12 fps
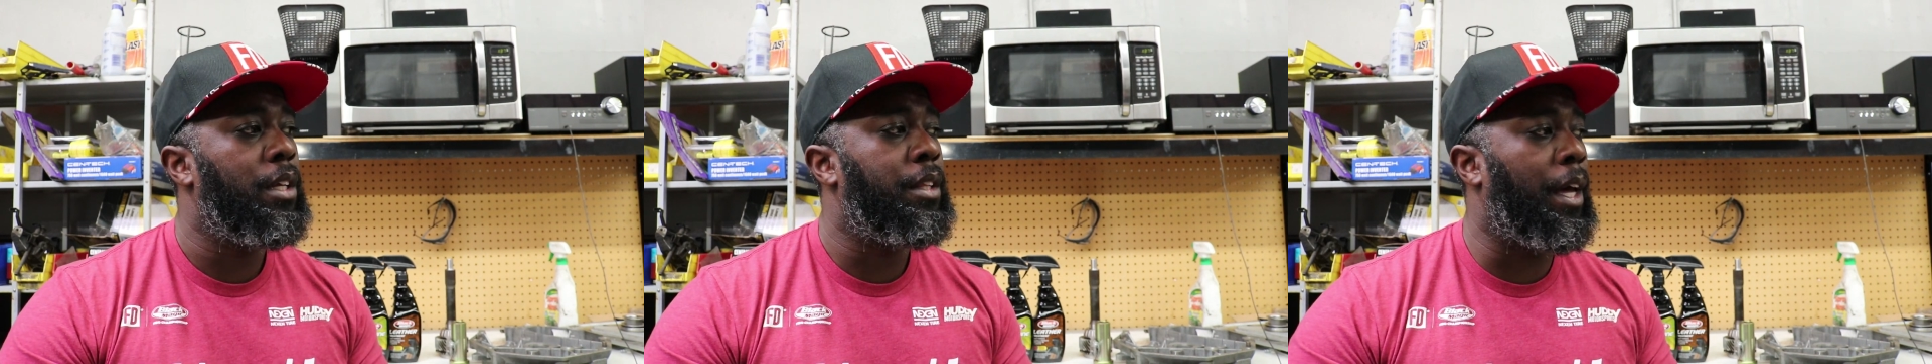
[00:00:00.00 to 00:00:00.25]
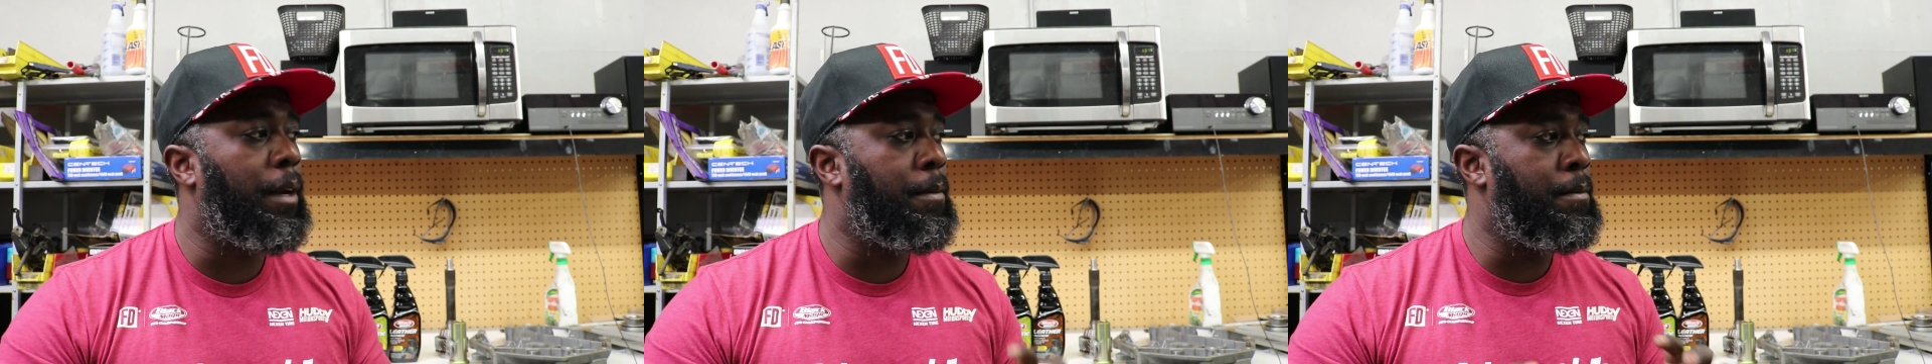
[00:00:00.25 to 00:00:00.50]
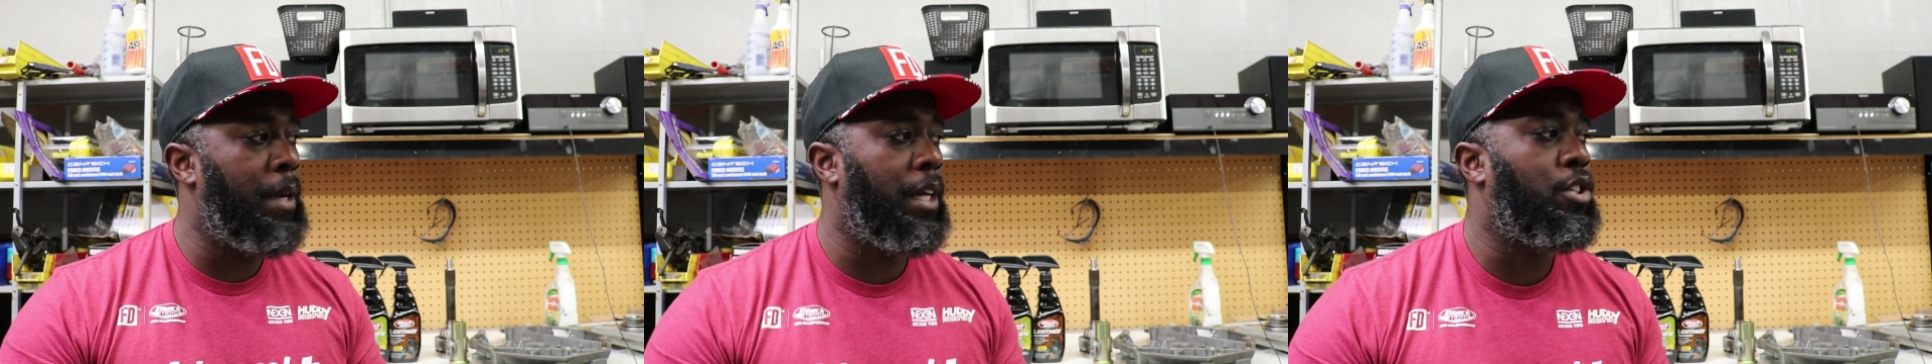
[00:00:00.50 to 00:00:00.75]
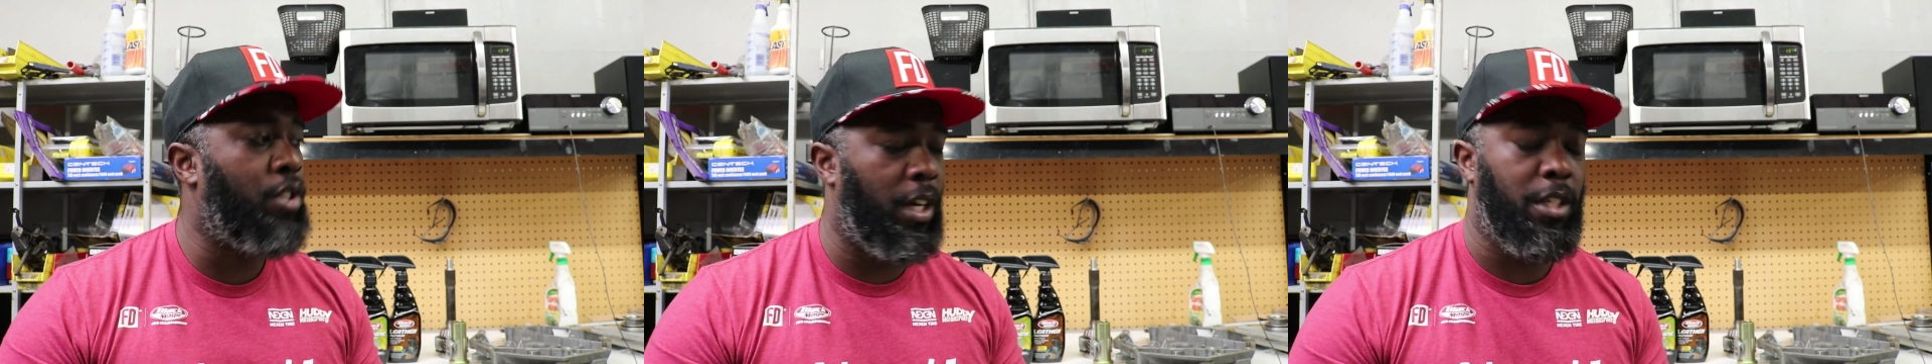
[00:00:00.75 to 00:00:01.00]
that
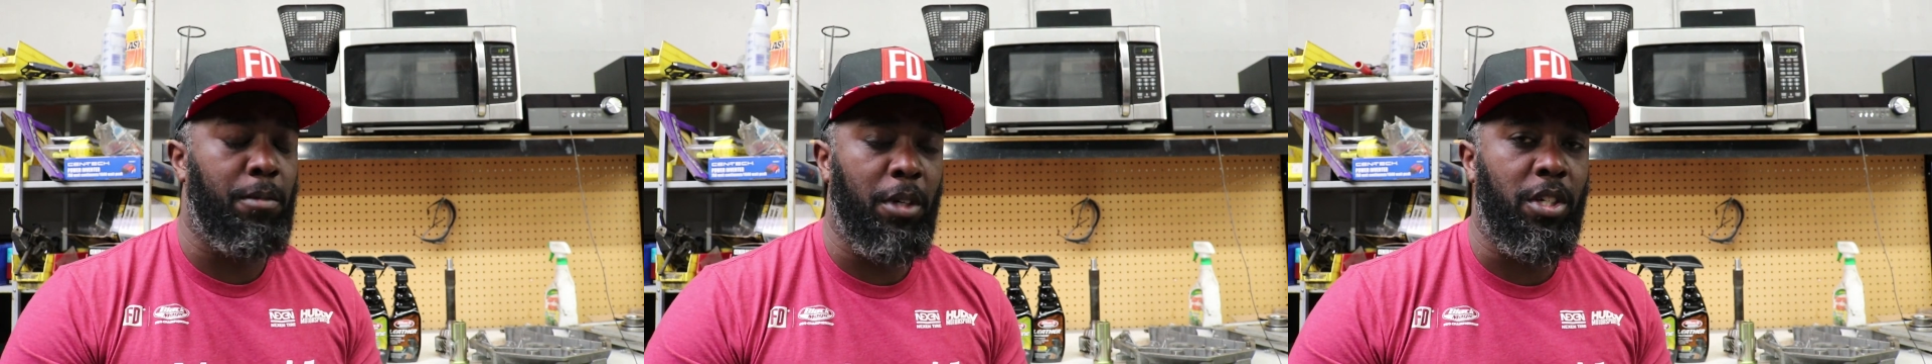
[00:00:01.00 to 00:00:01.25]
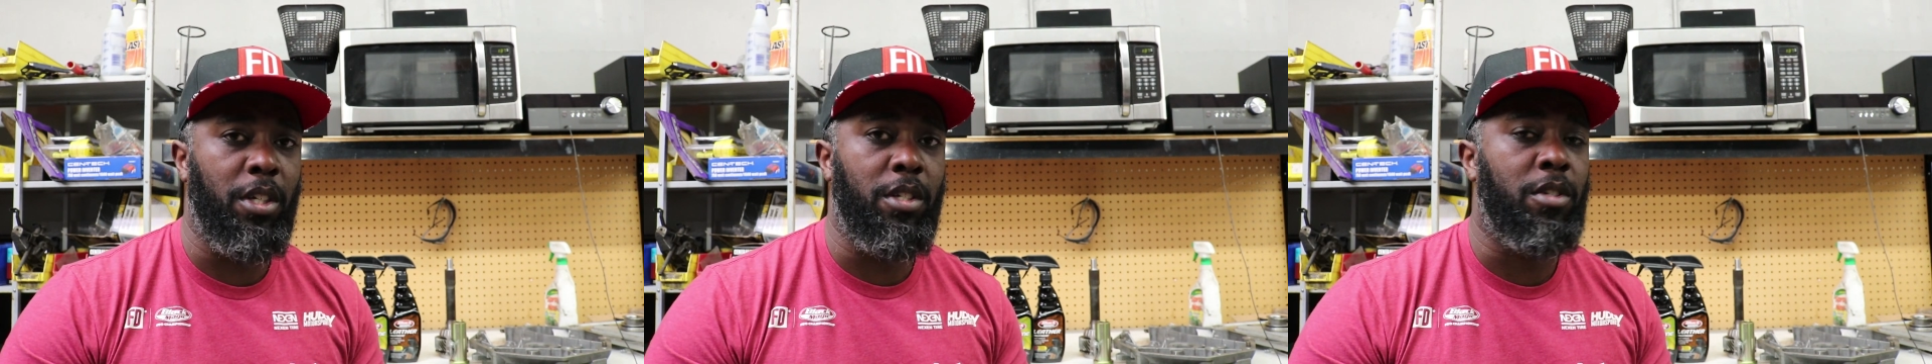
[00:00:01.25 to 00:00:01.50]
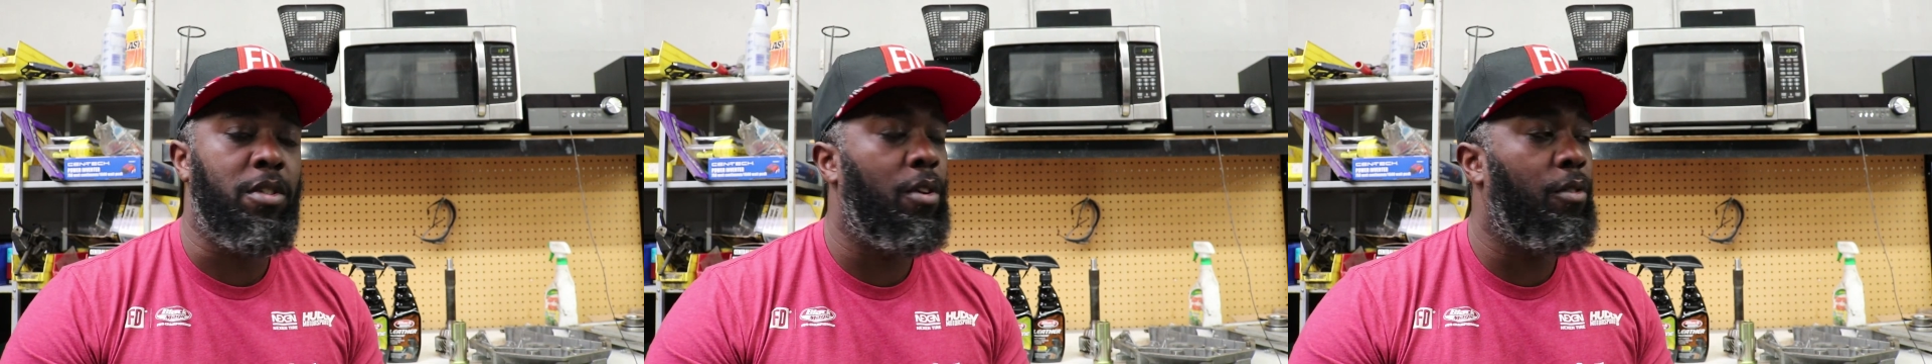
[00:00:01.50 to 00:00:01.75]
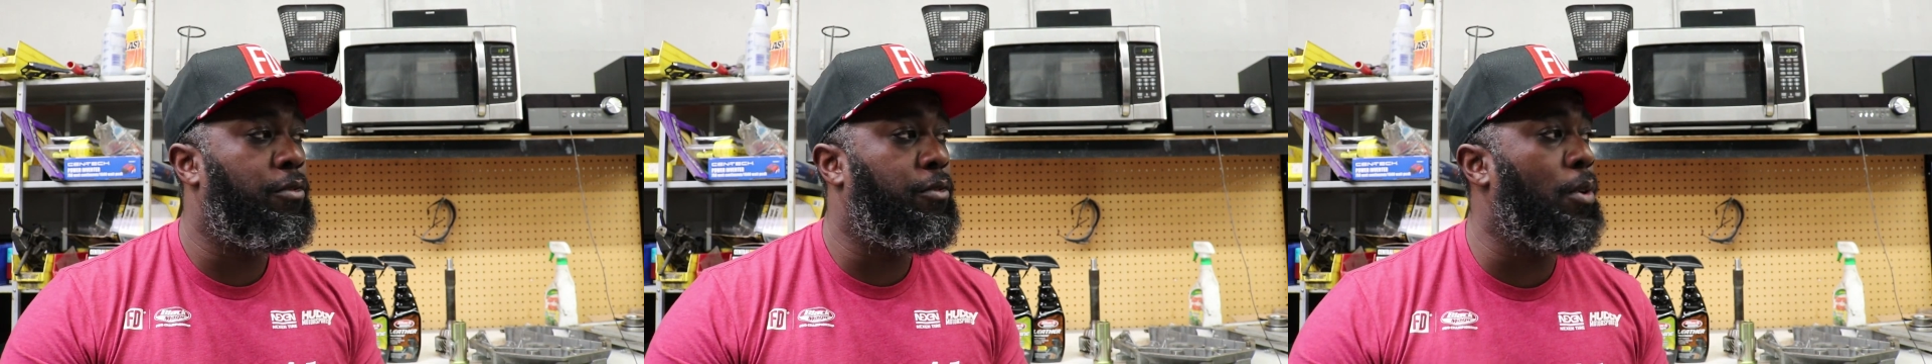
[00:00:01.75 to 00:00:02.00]
made transmissions
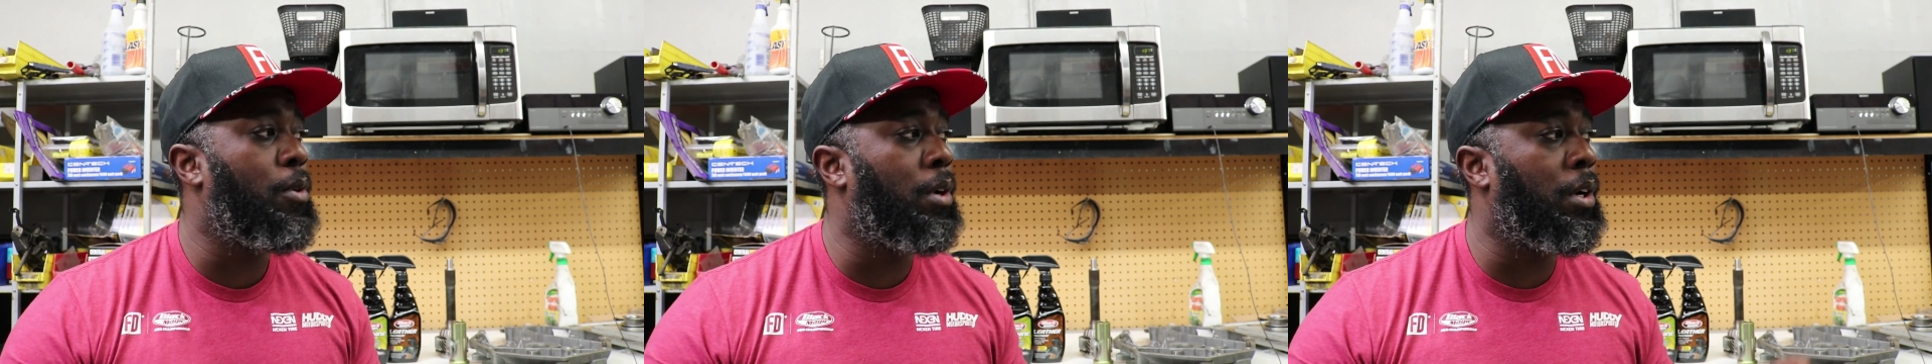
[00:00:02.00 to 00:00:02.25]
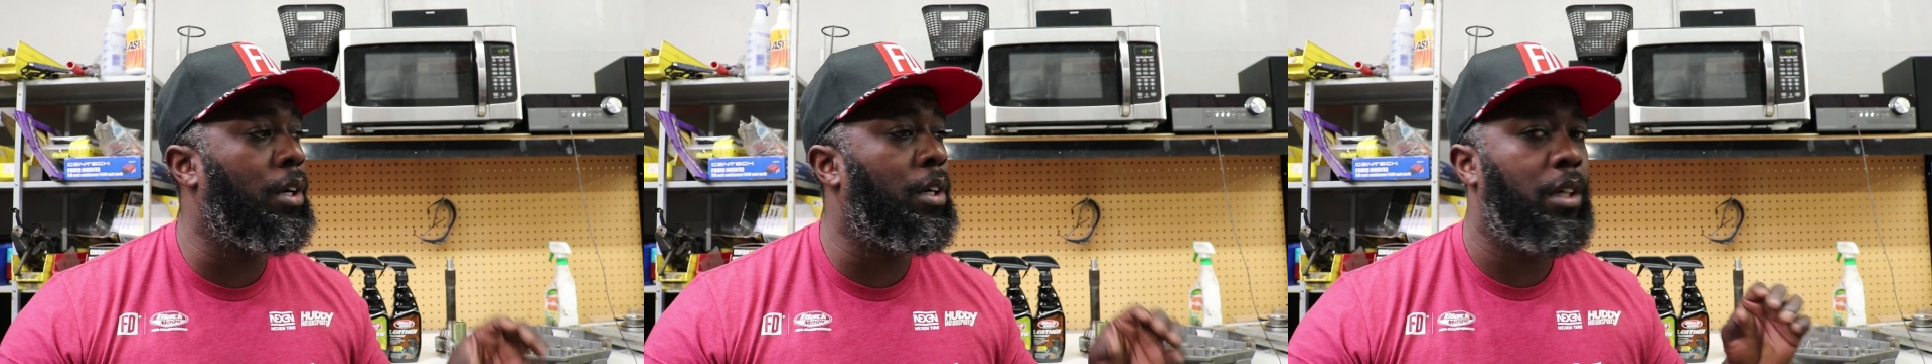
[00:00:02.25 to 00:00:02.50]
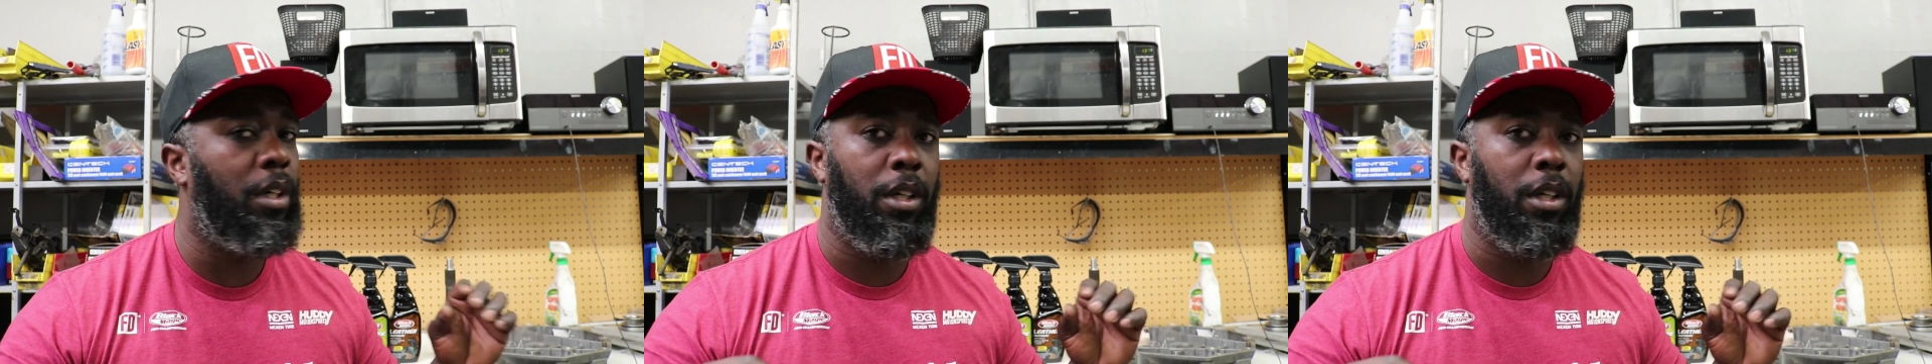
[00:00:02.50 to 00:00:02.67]
for